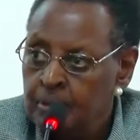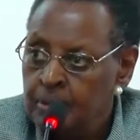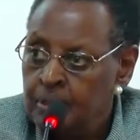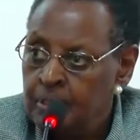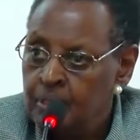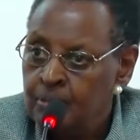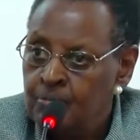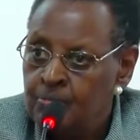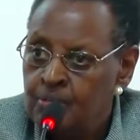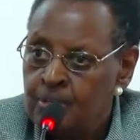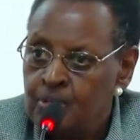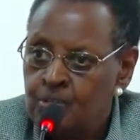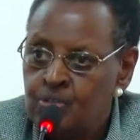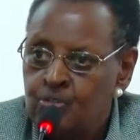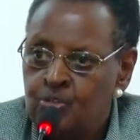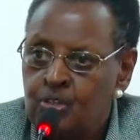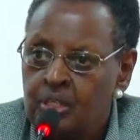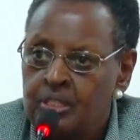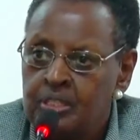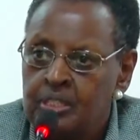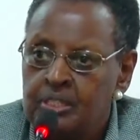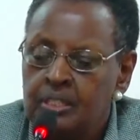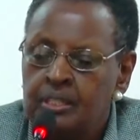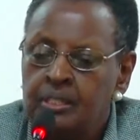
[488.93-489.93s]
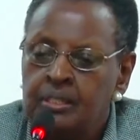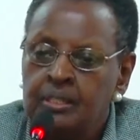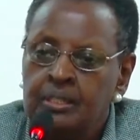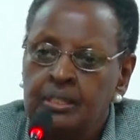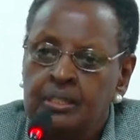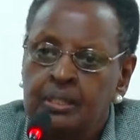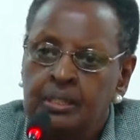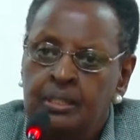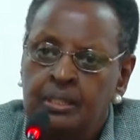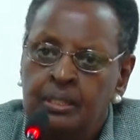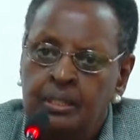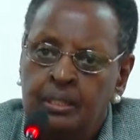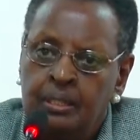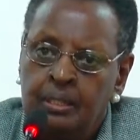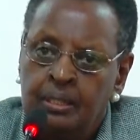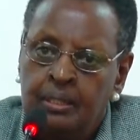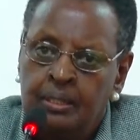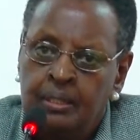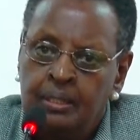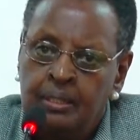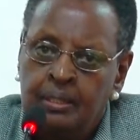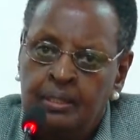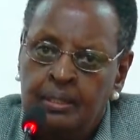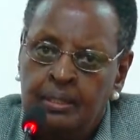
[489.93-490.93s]
infrastructure
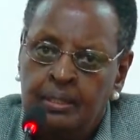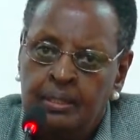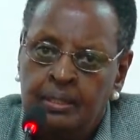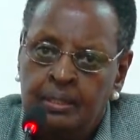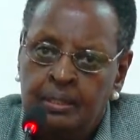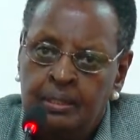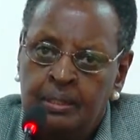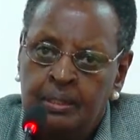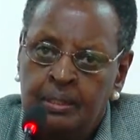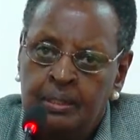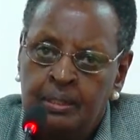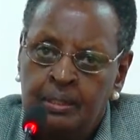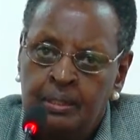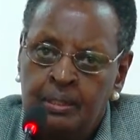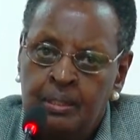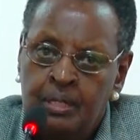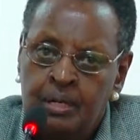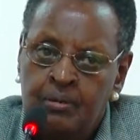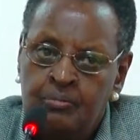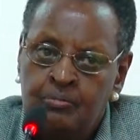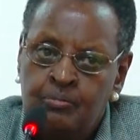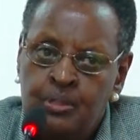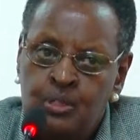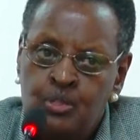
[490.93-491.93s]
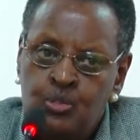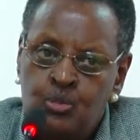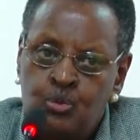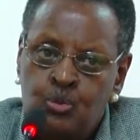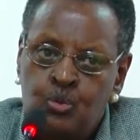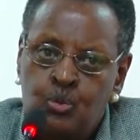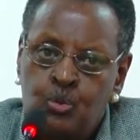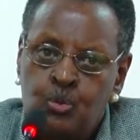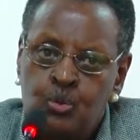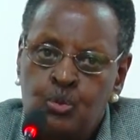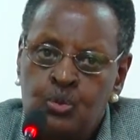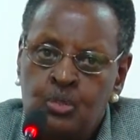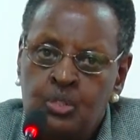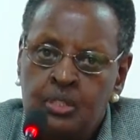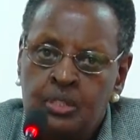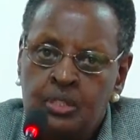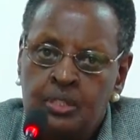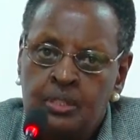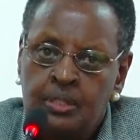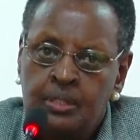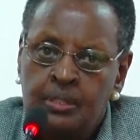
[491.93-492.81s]
in government schools.